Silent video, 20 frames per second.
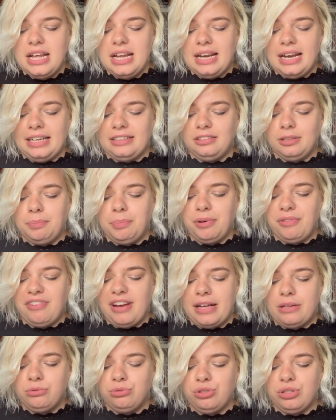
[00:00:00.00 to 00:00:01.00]
lies a
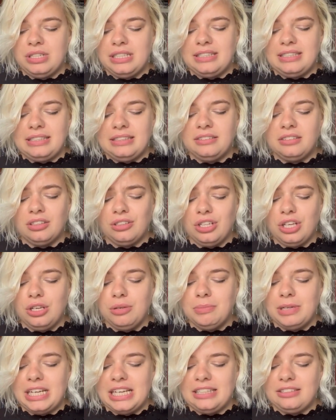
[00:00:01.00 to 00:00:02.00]
profound treatise on
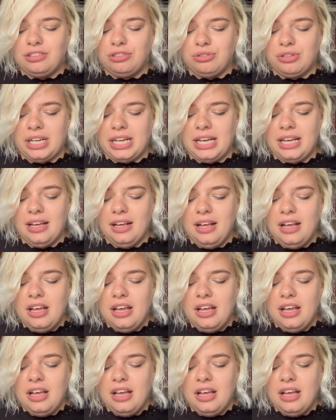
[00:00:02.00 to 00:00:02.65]
human history.